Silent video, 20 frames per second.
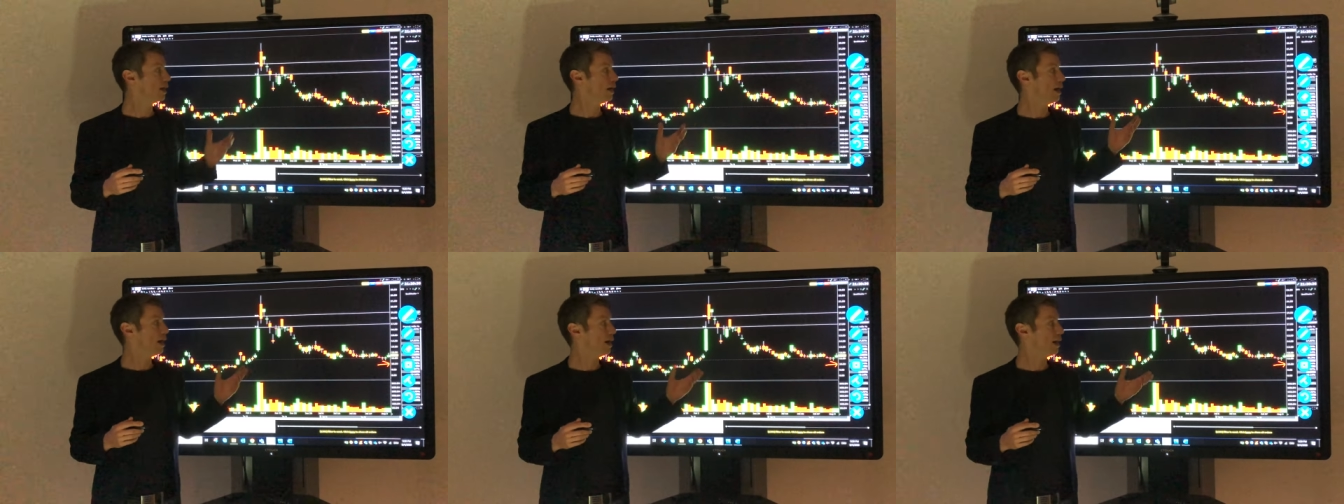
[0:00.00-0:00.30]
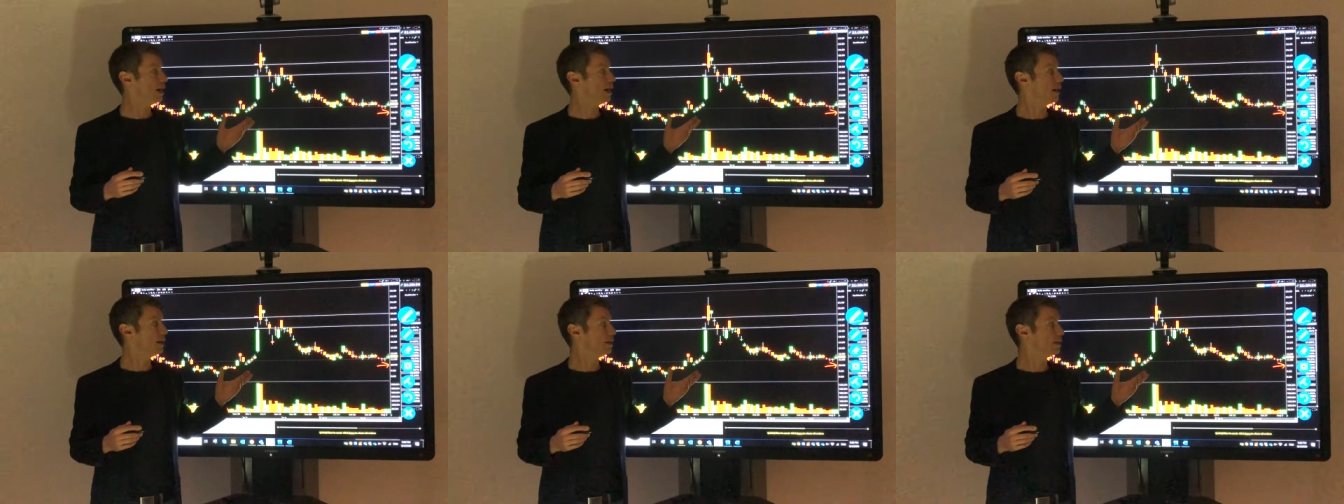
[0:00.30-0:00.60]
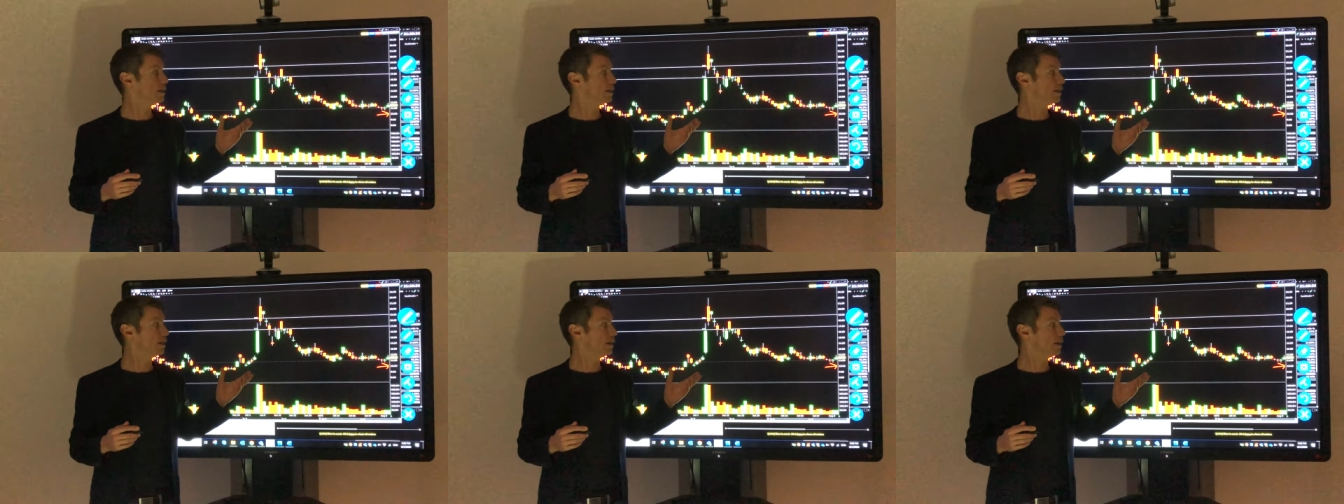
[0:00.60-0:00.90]

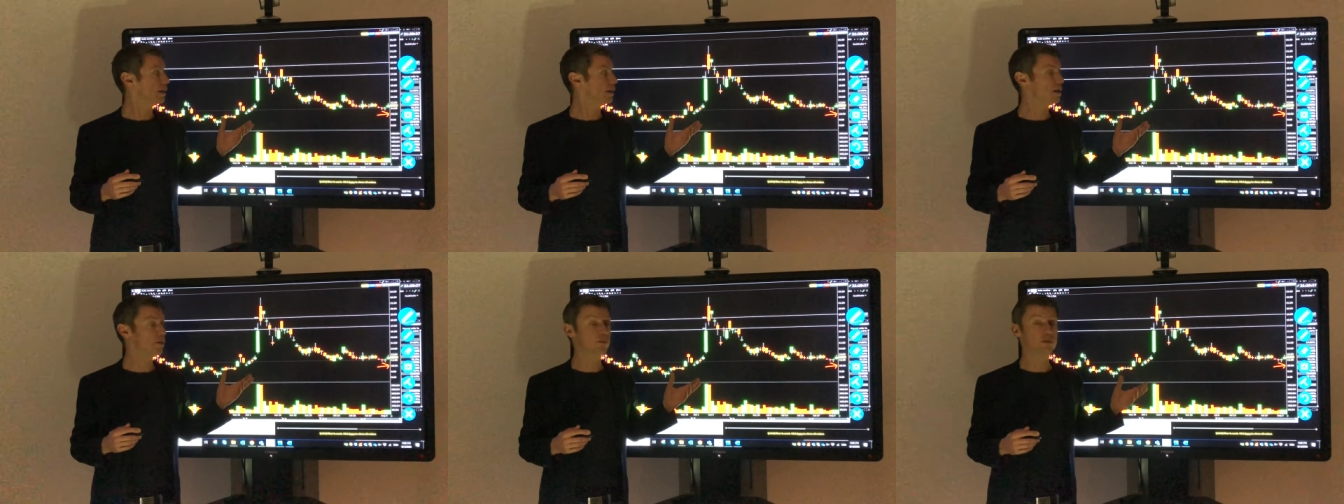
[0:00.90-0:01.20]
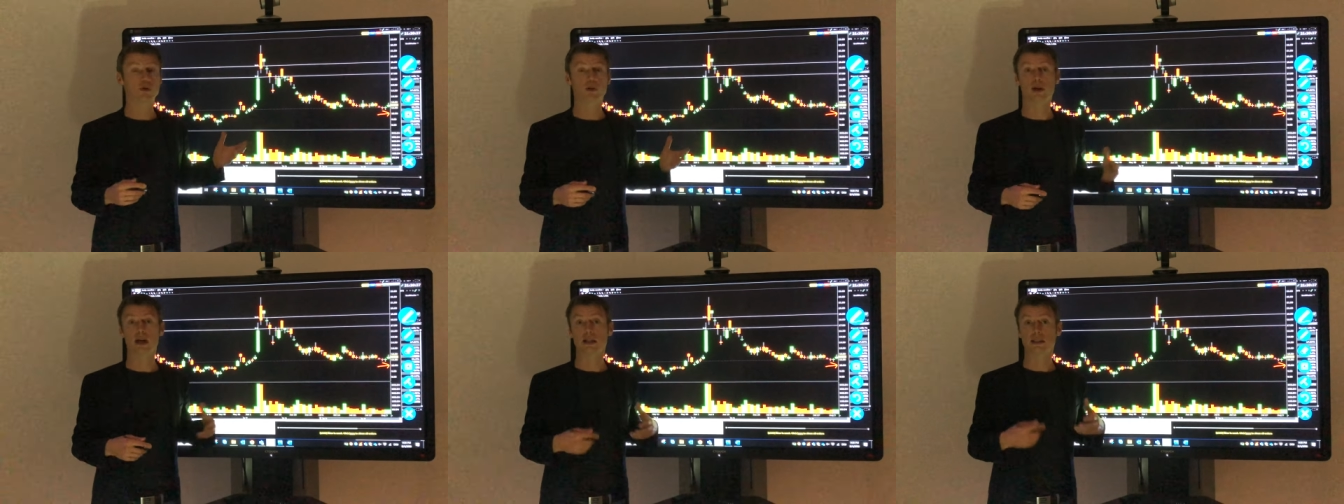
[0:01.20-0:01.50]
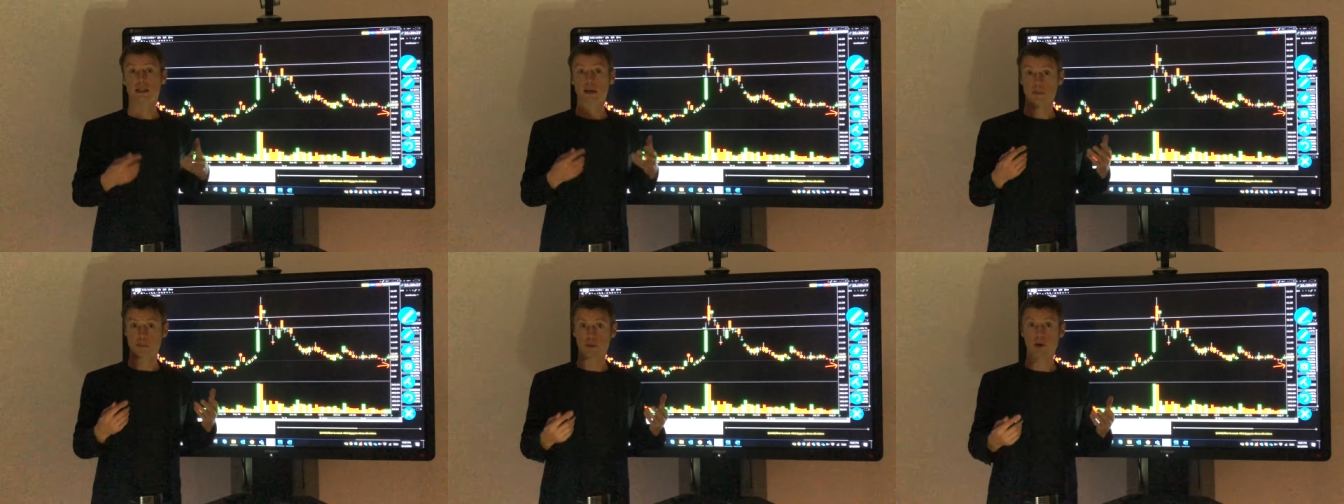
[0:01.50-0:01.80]
and to get
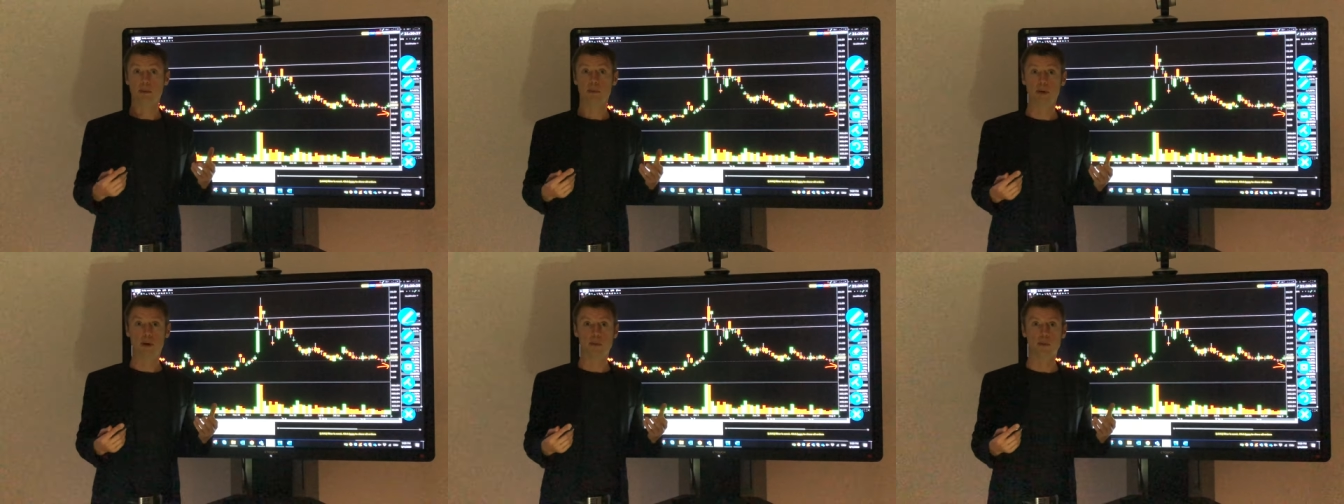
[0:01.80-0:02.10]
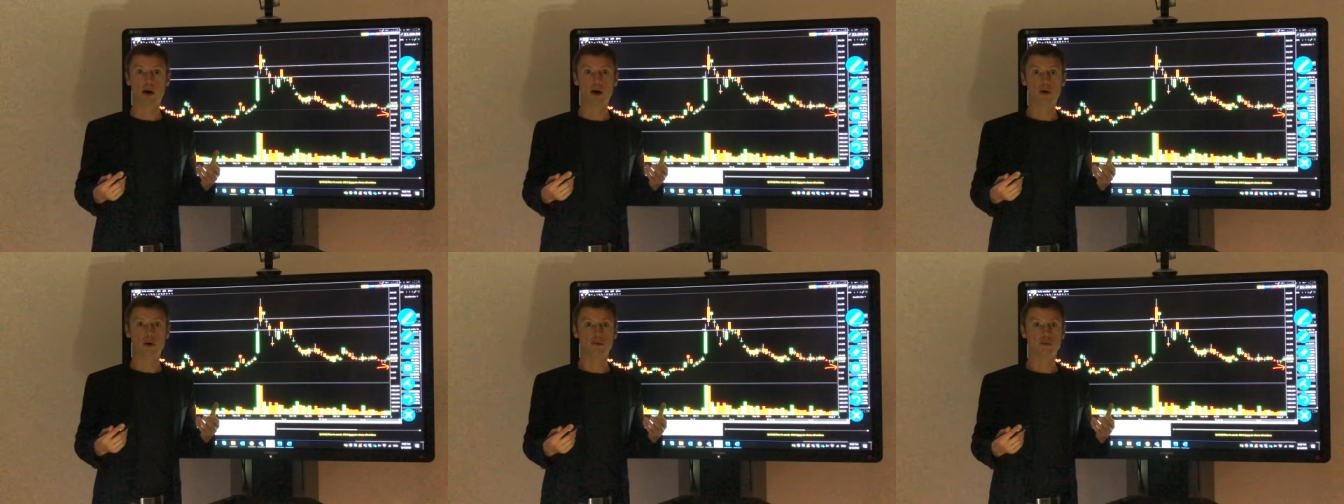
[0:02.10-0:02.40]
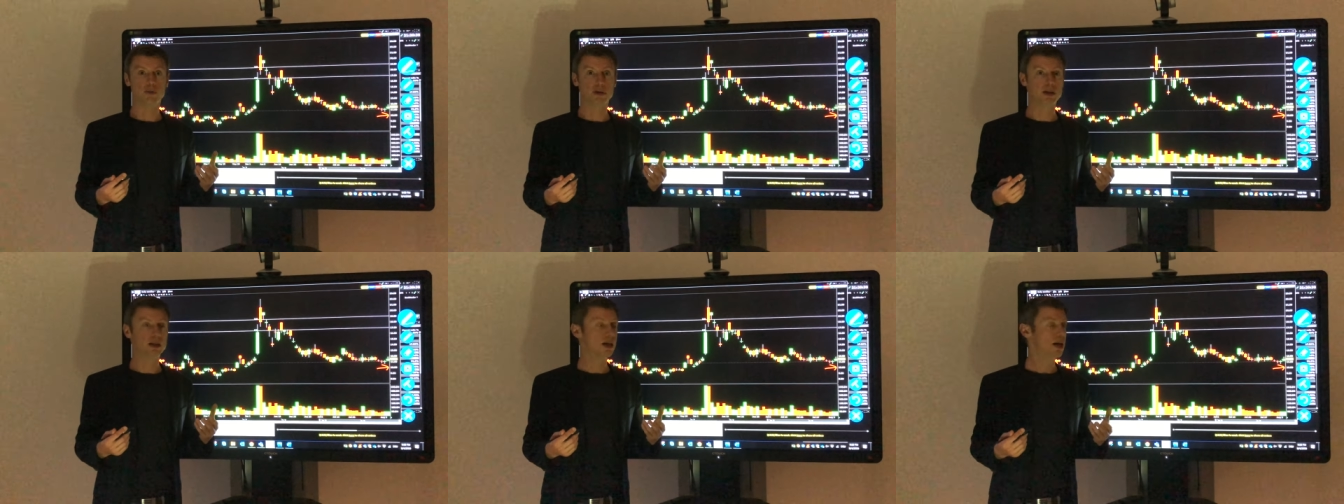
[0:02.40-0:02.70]
some premium out of
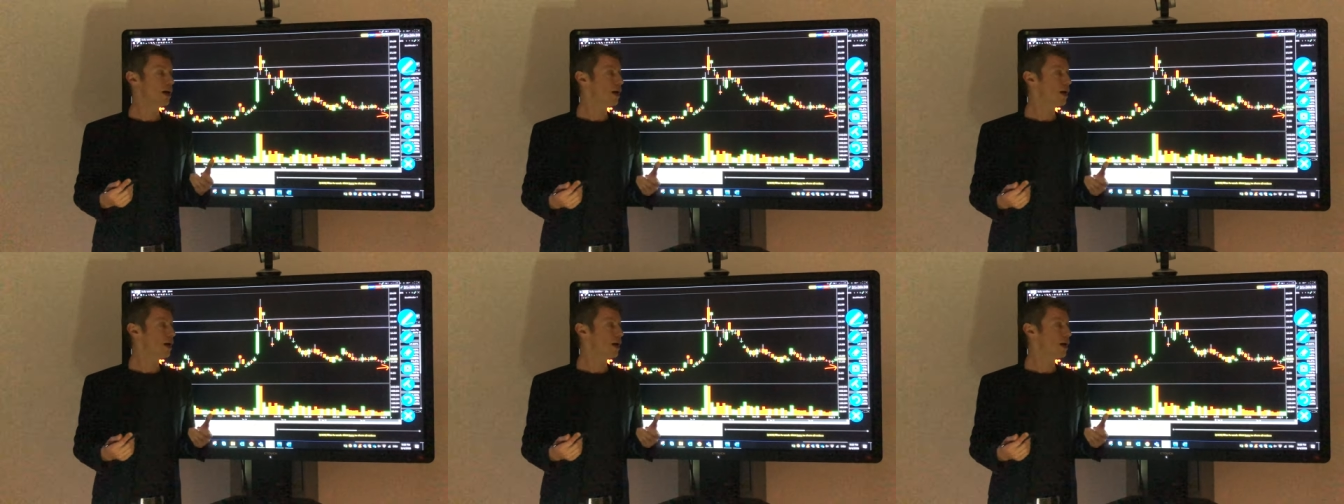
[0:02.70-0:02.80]
it,